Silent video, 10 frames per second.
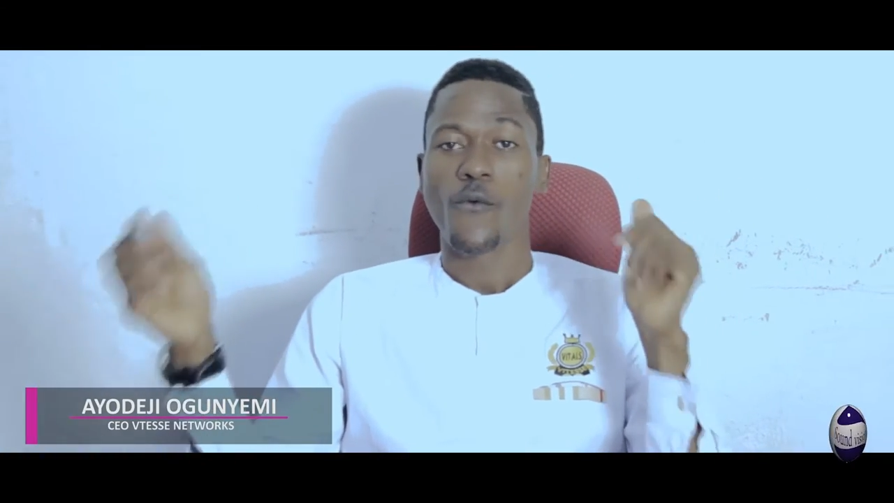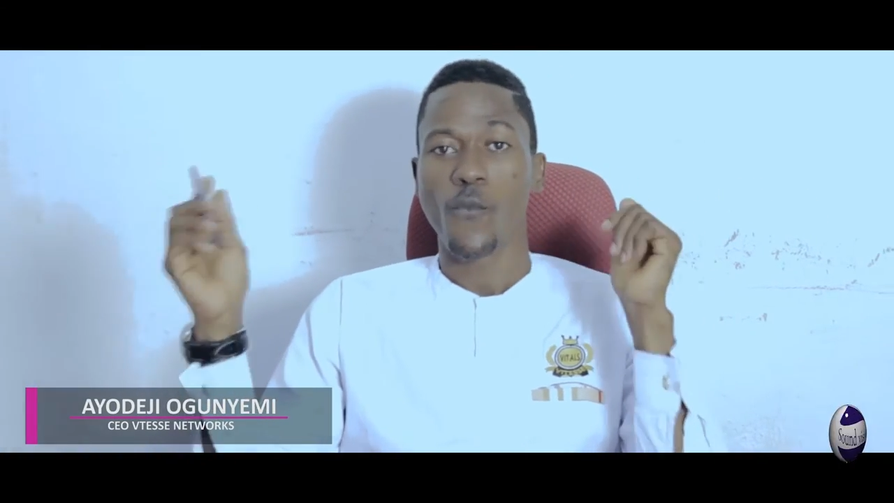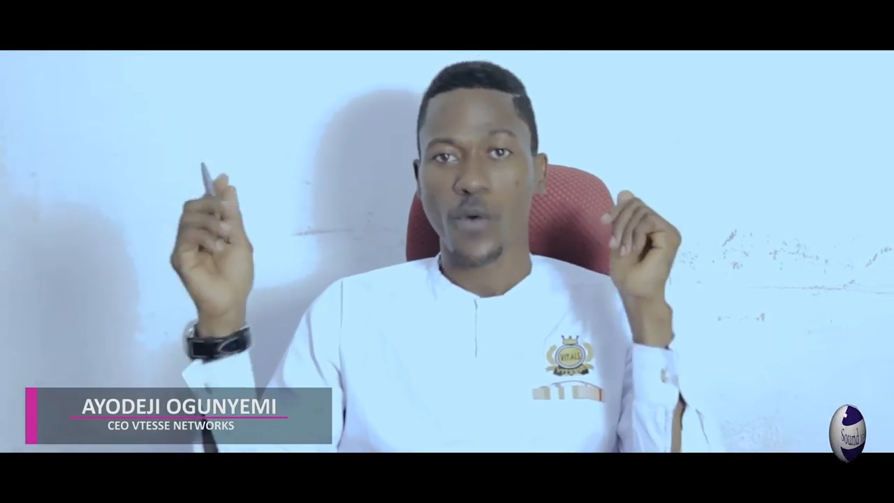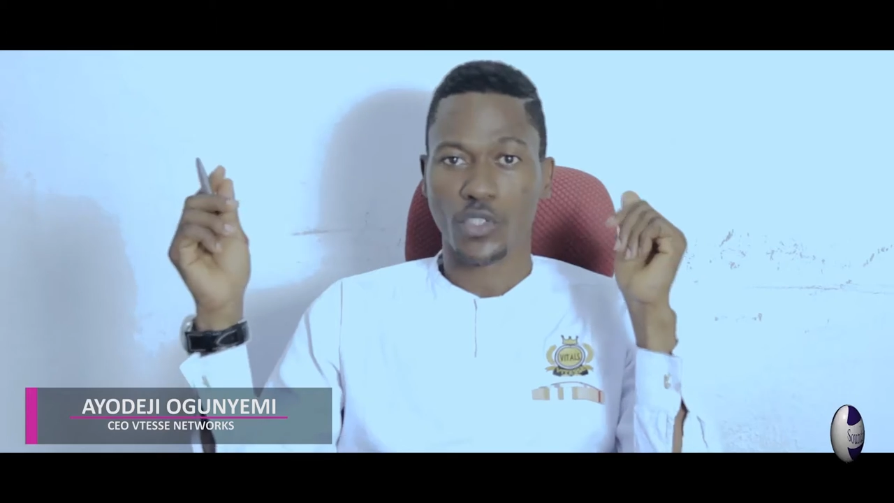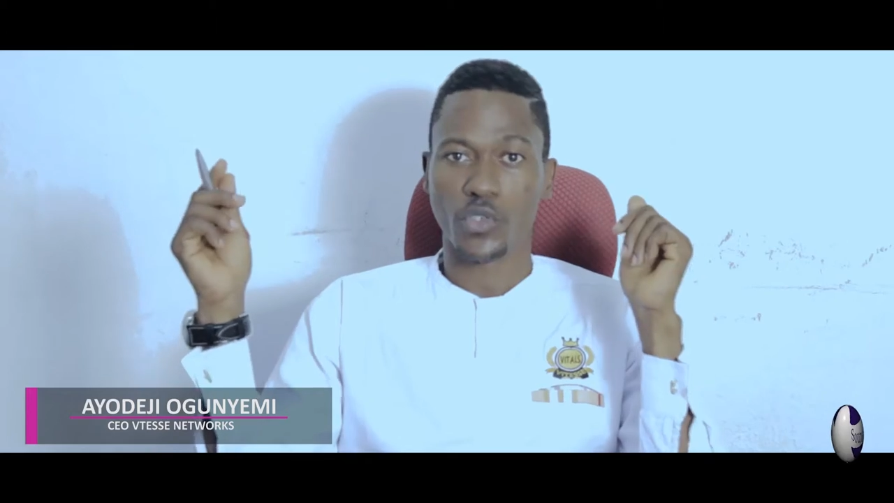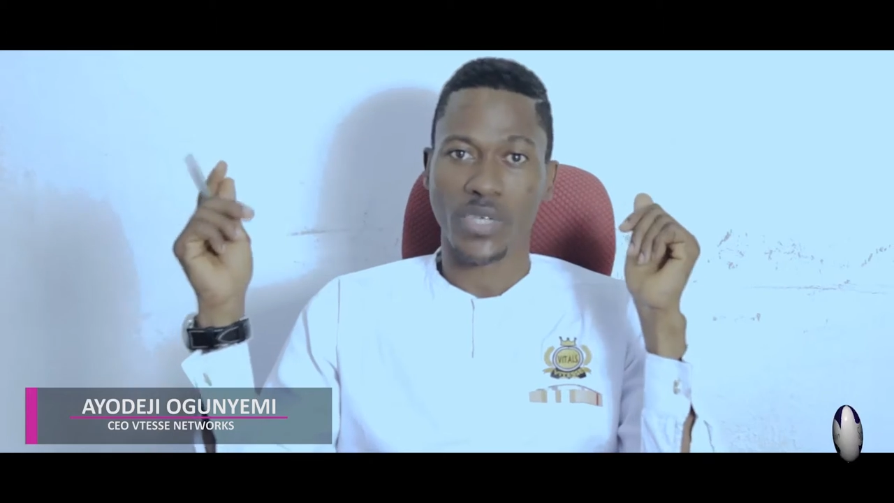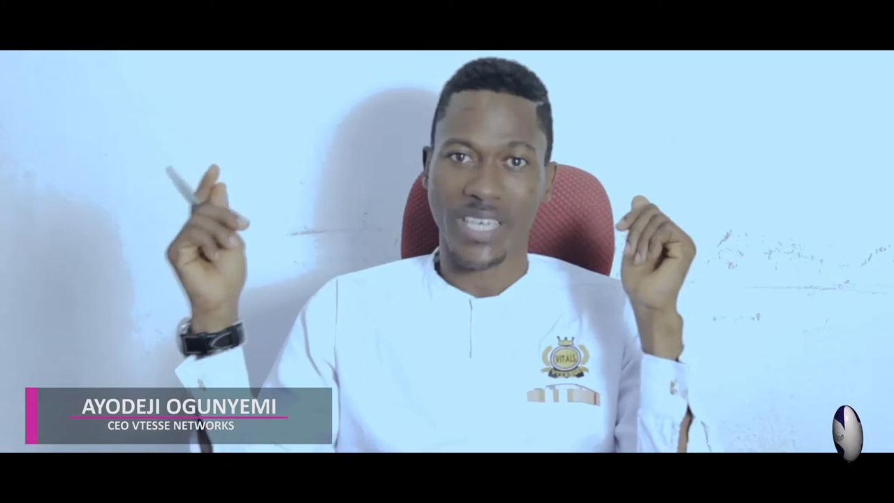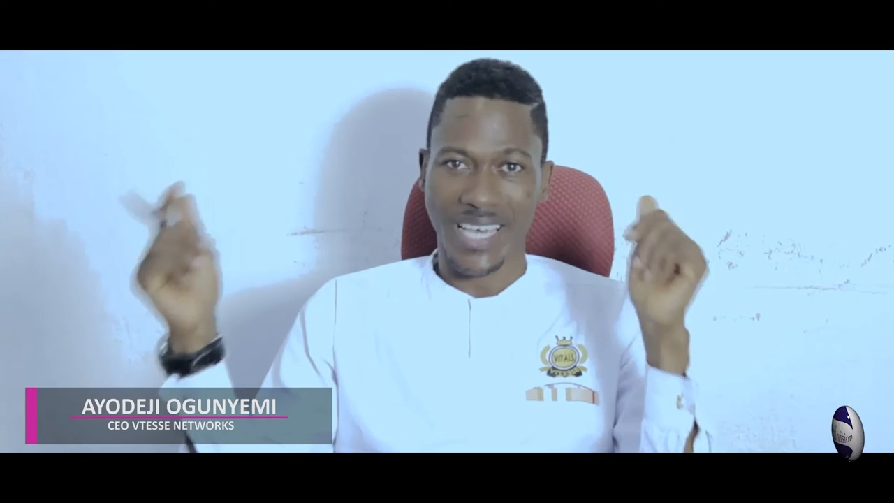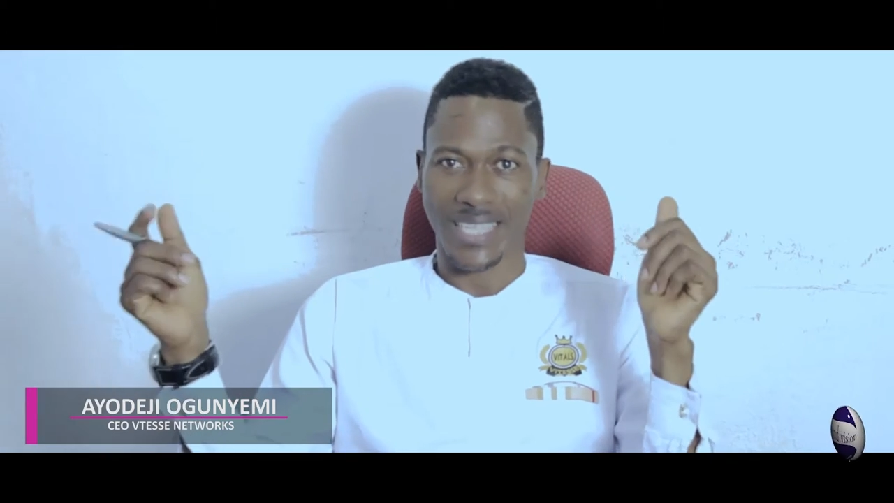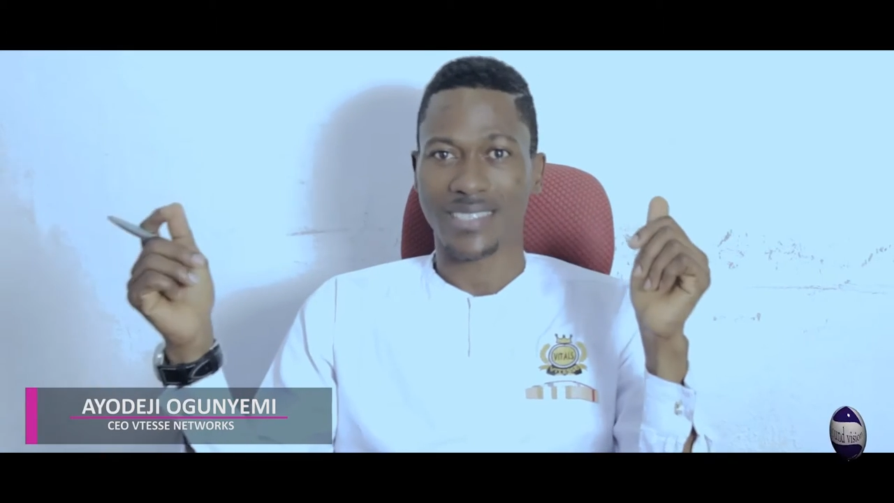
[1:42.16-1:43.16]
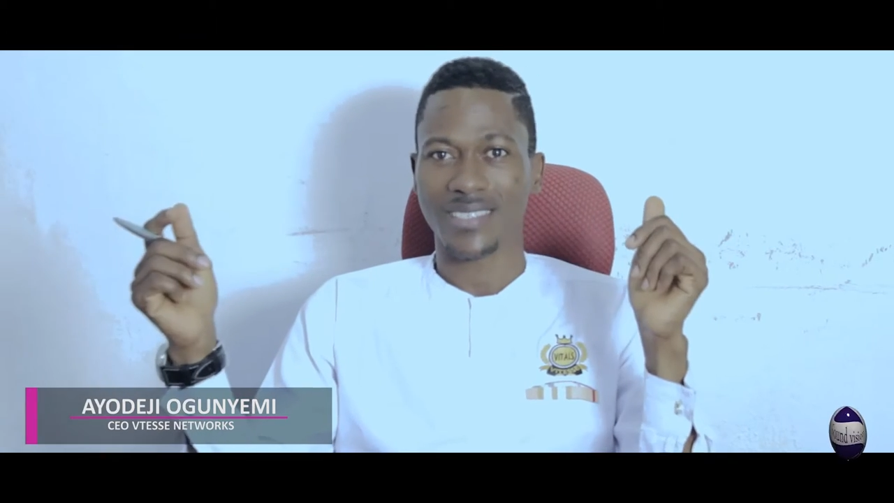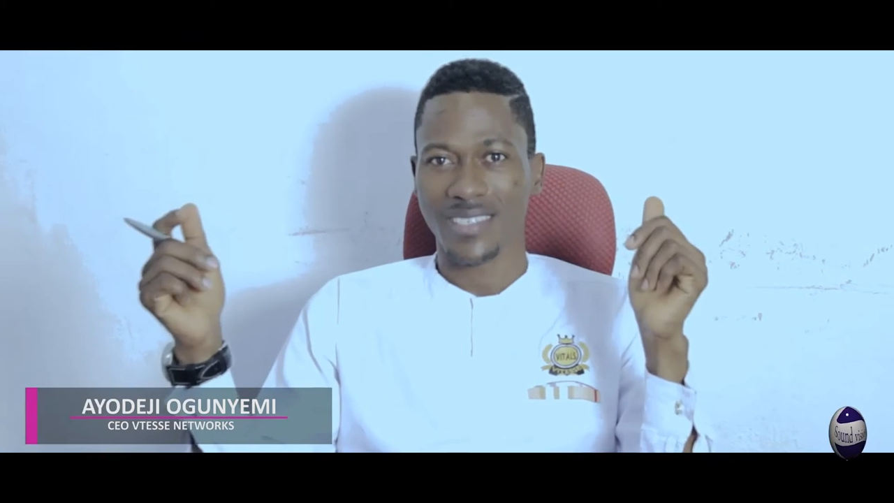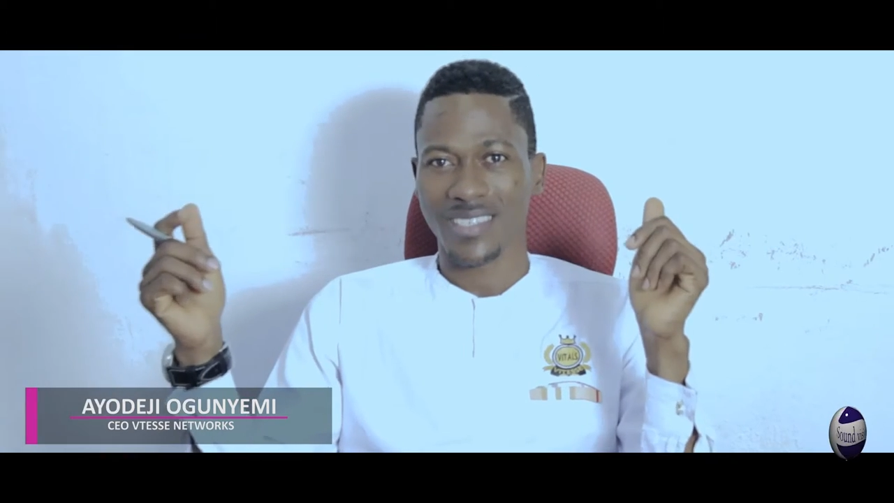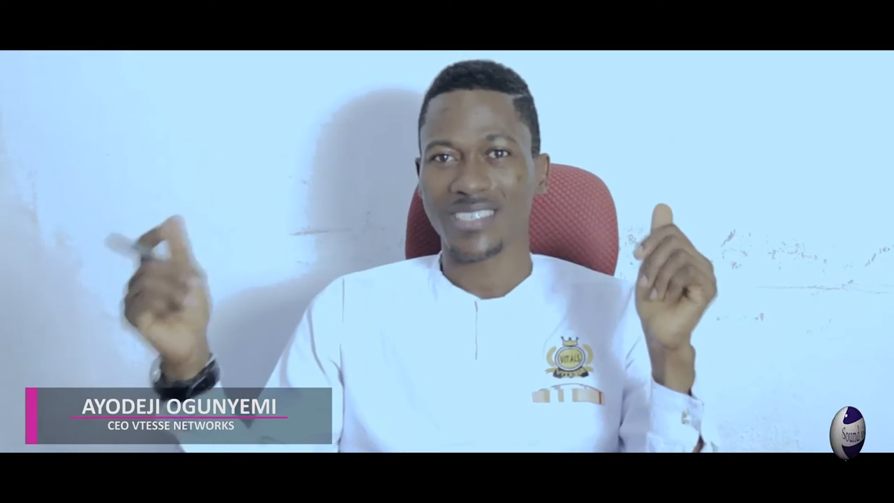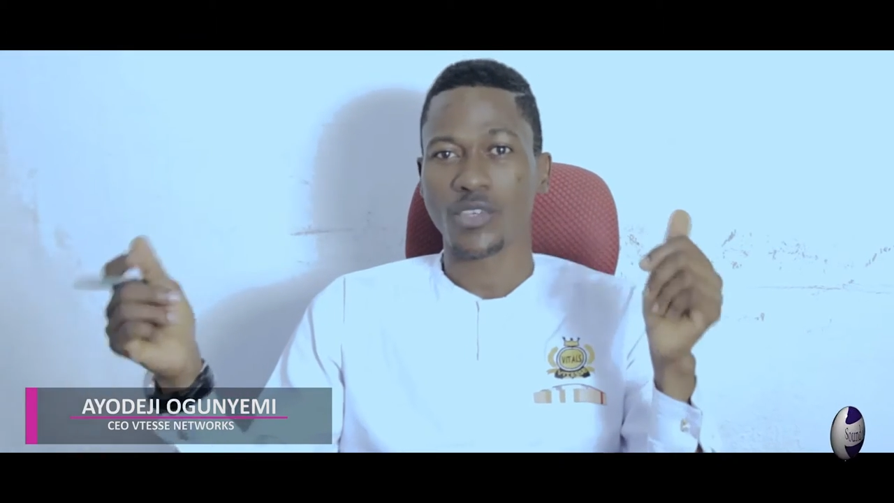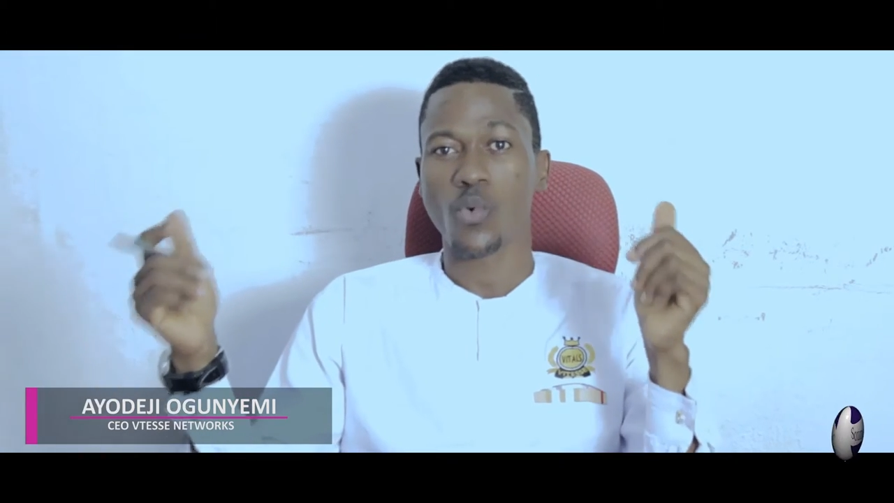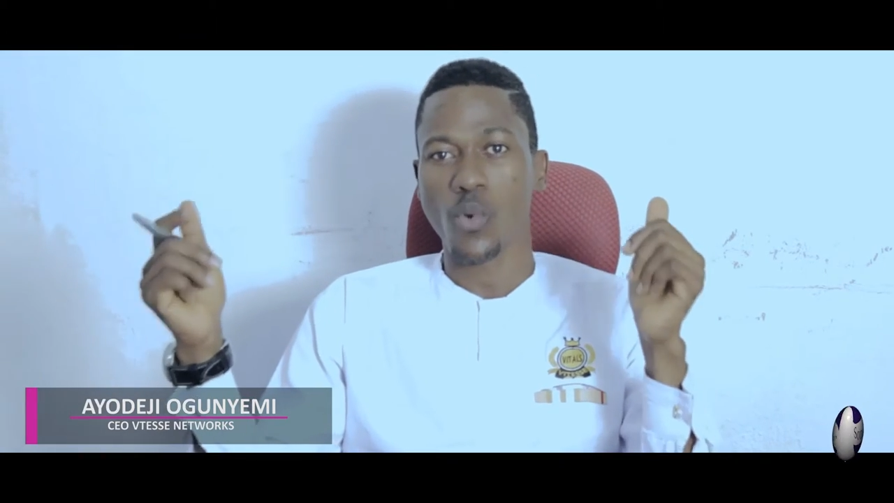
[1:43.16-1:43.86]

what you get is